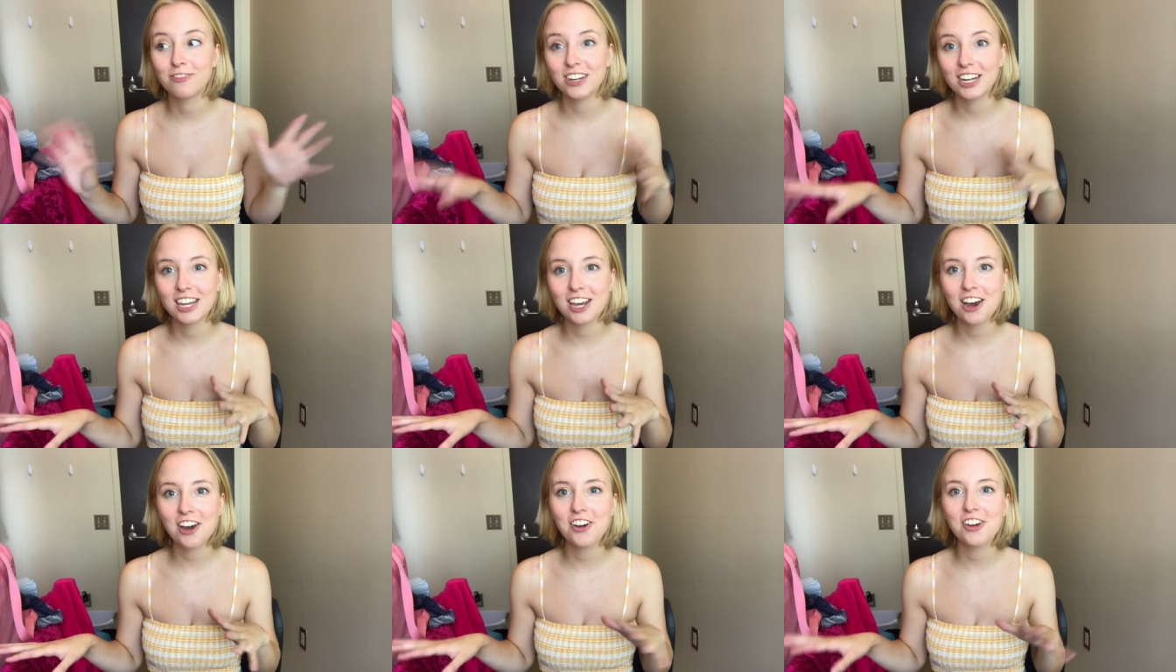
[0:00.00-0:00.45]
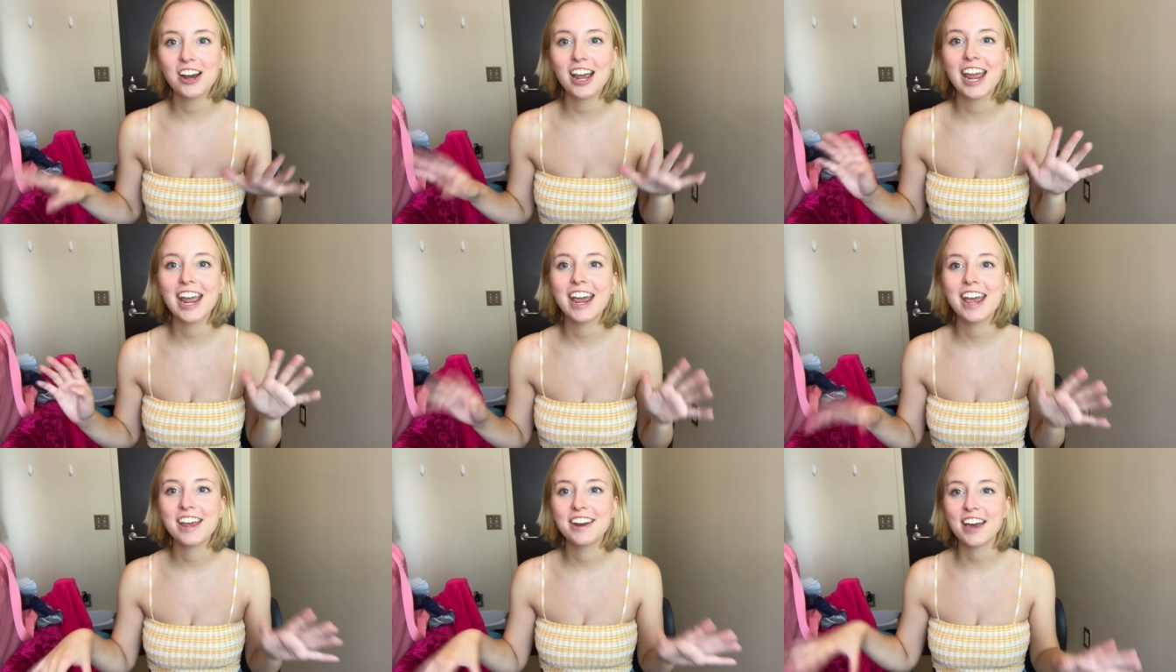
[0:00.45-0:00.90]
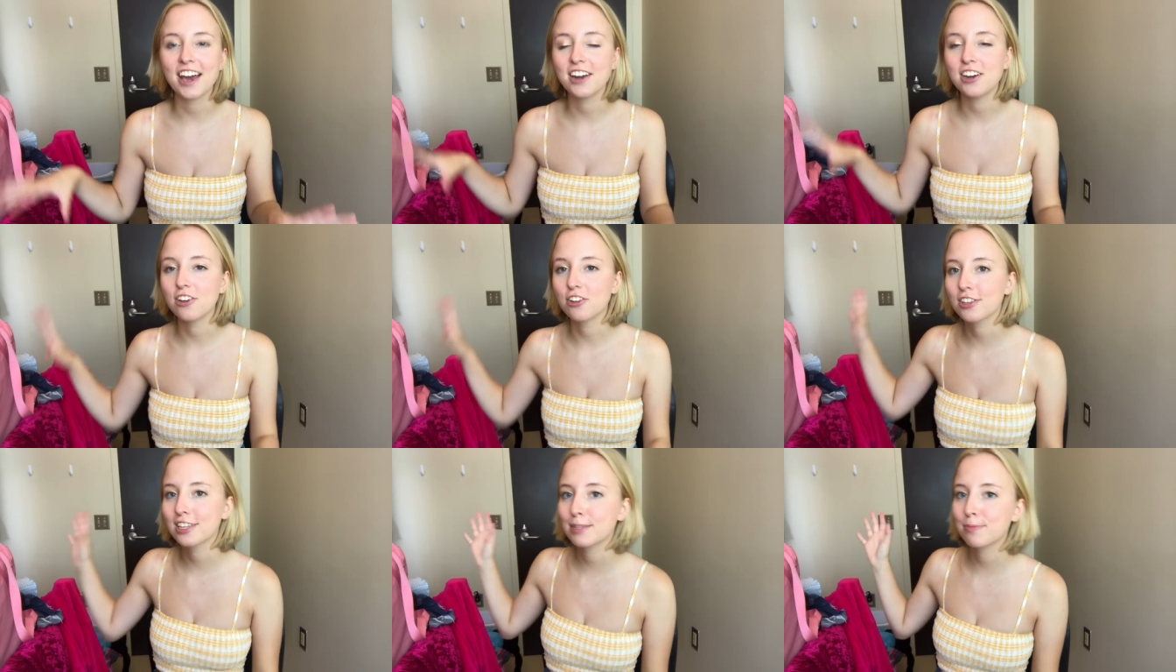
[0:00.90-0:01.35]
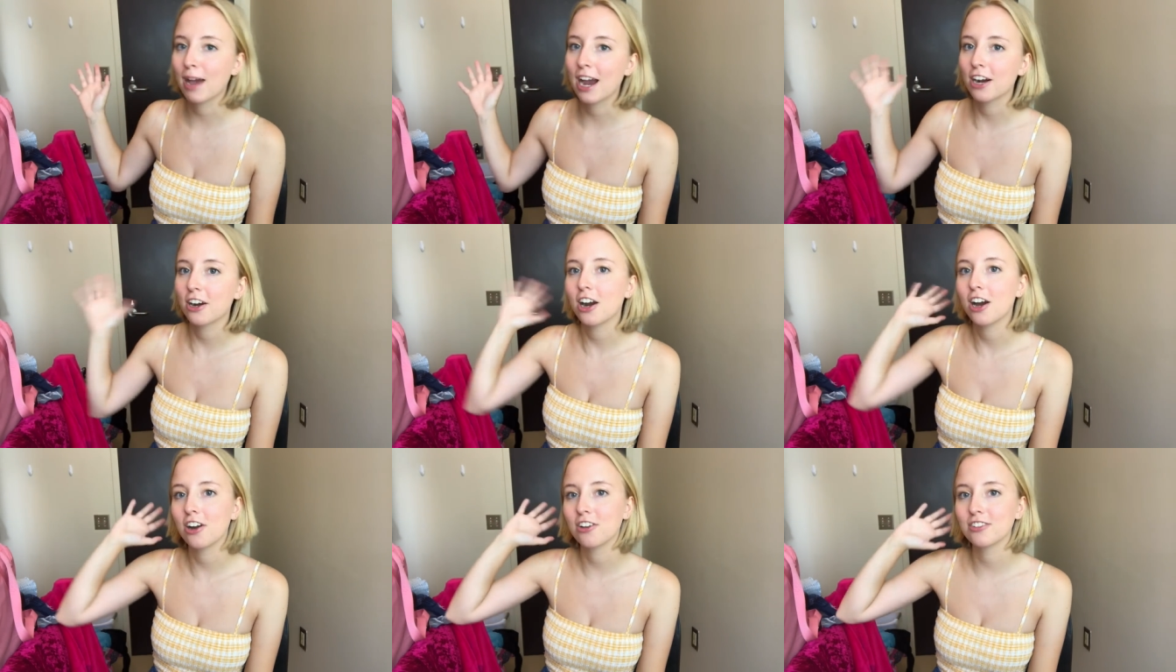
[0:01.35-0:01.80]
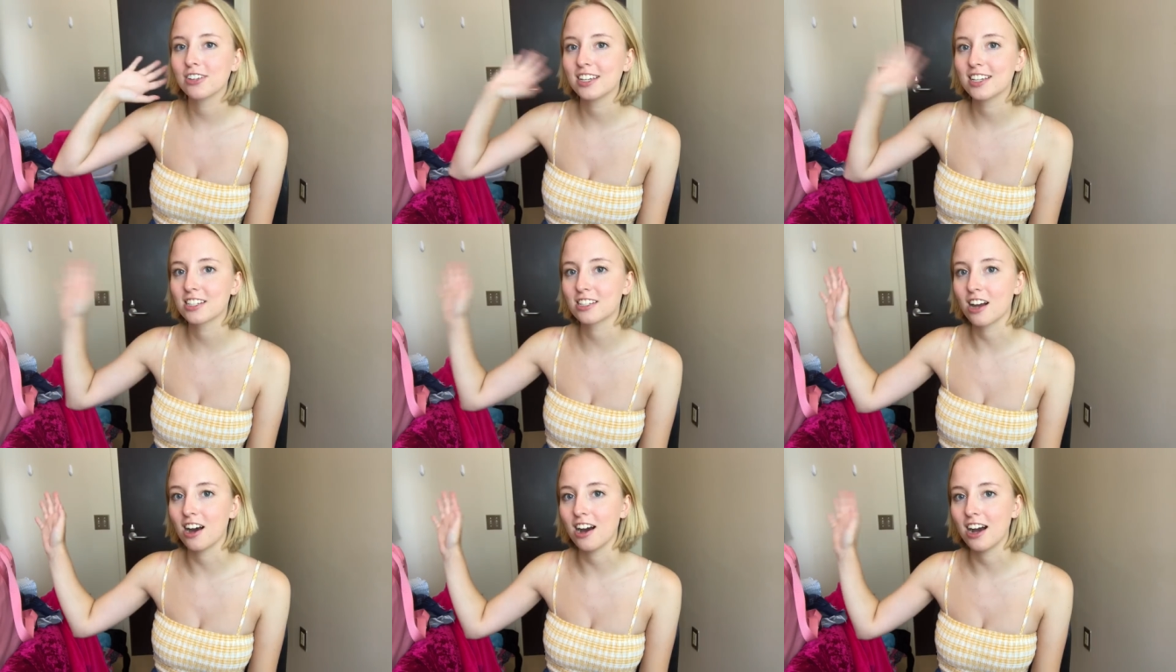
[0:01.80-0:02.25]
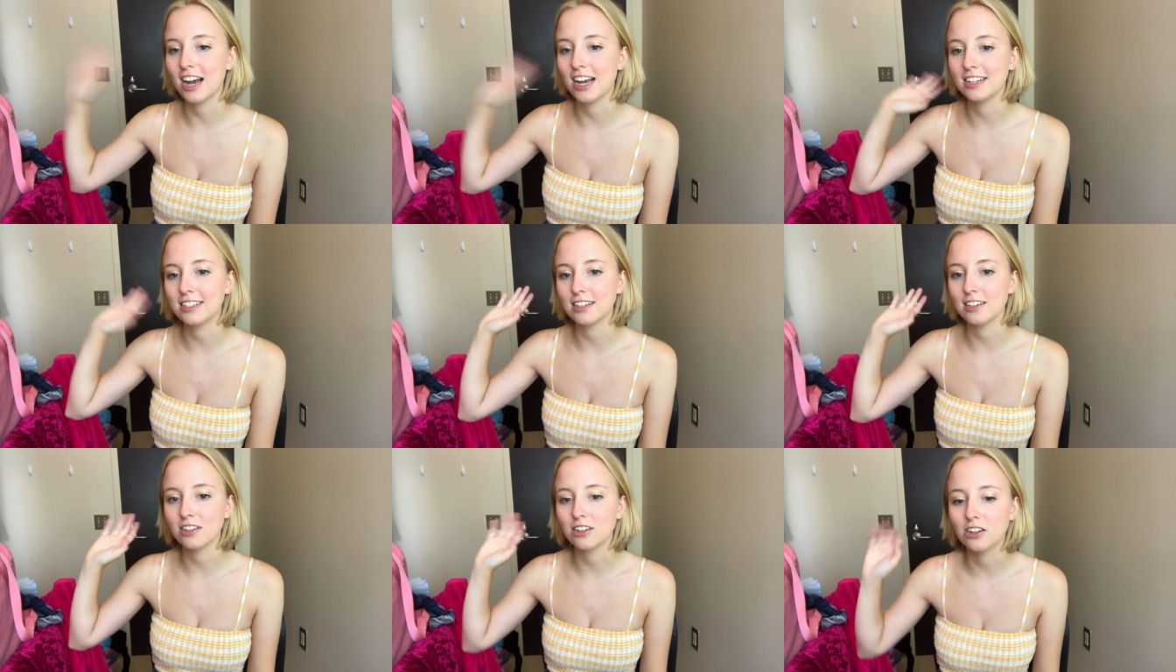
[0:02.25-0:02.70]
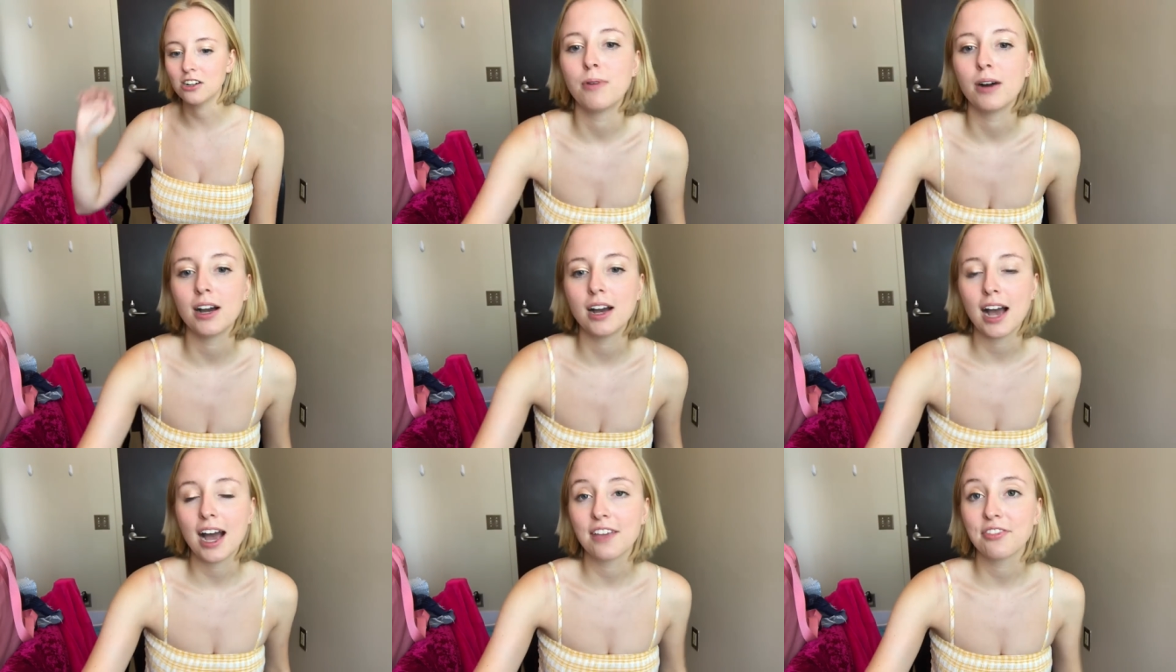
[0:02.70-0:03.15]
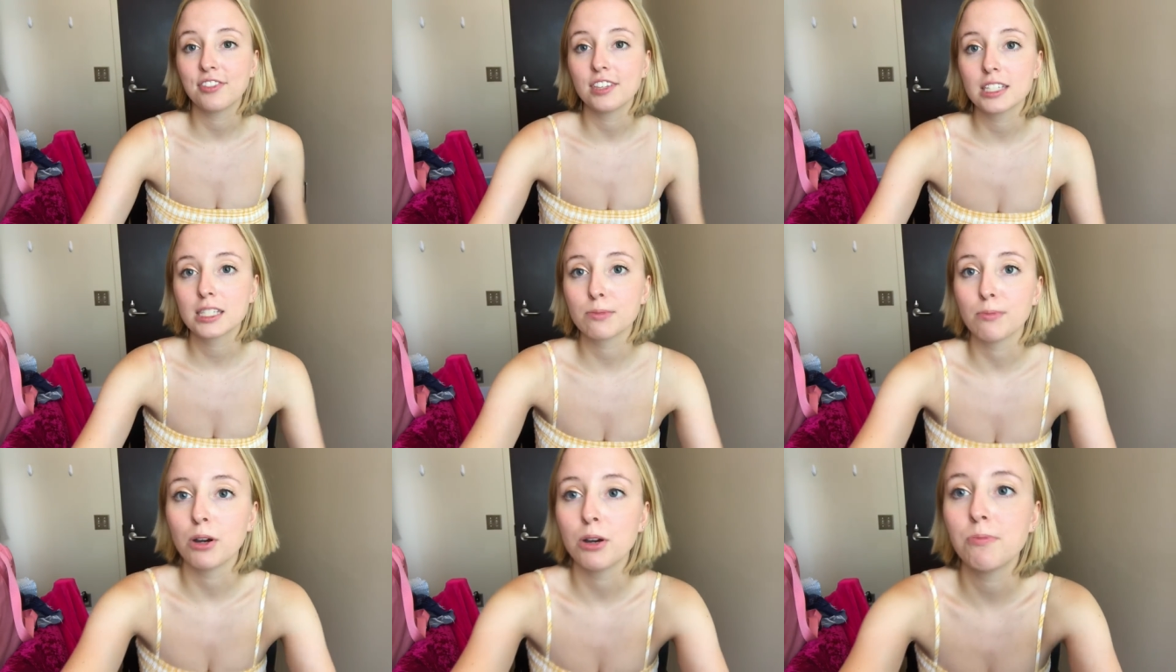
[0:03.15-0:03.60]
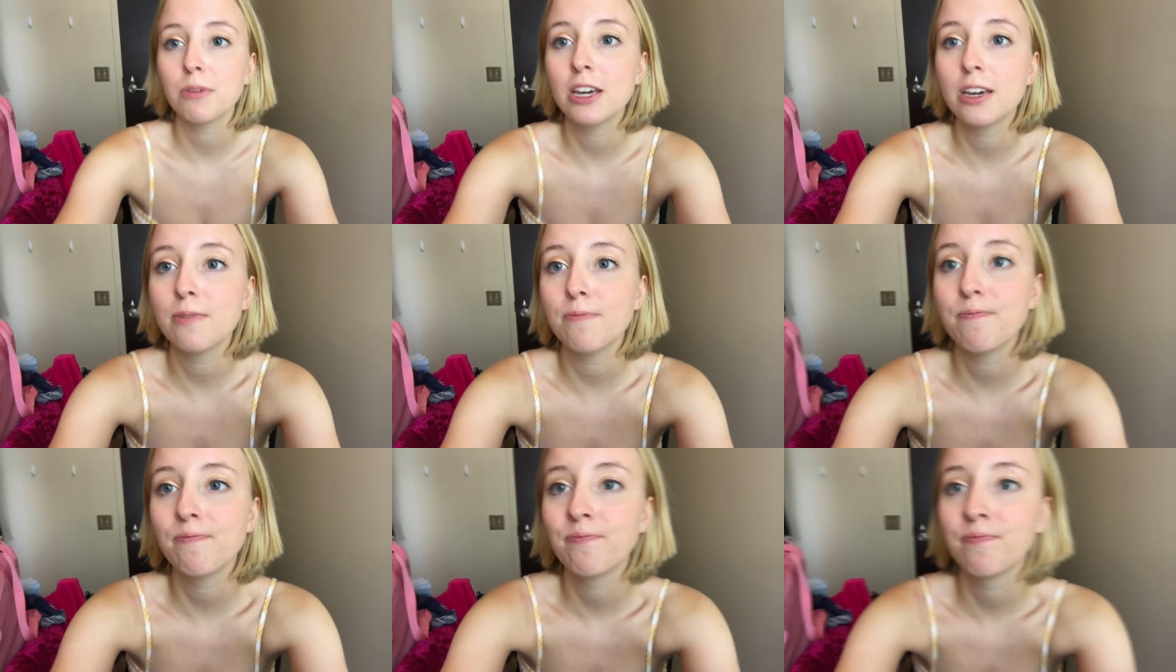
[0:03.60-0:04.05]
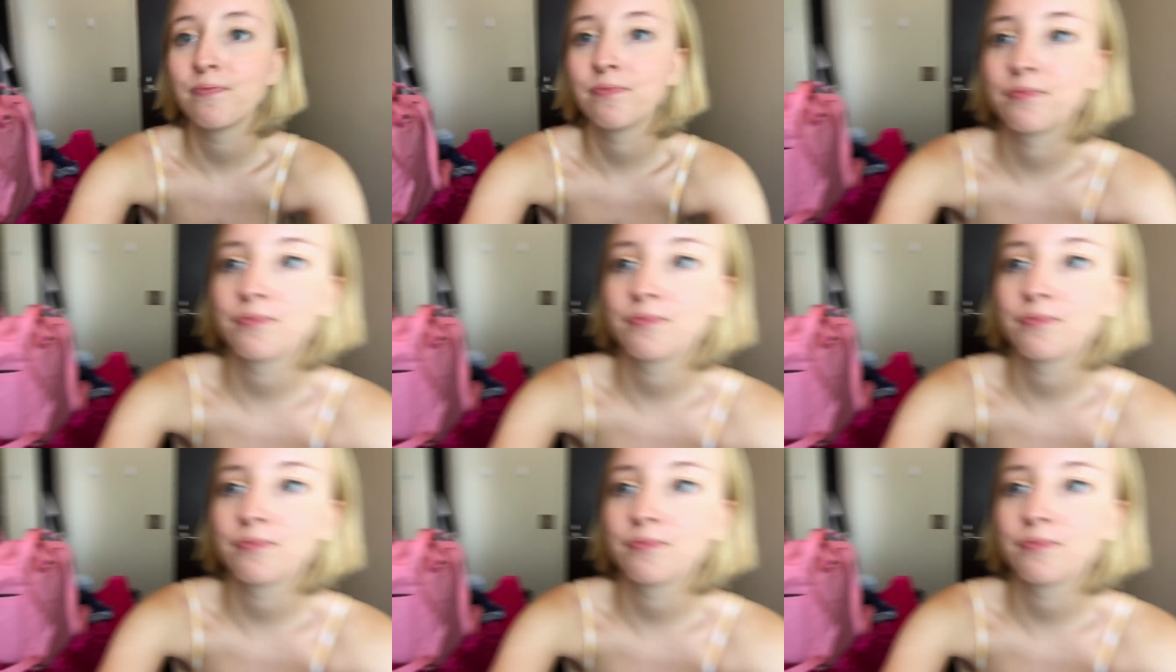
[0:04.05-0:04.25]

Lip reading: video, and I know this background is not ideal, but at this moment,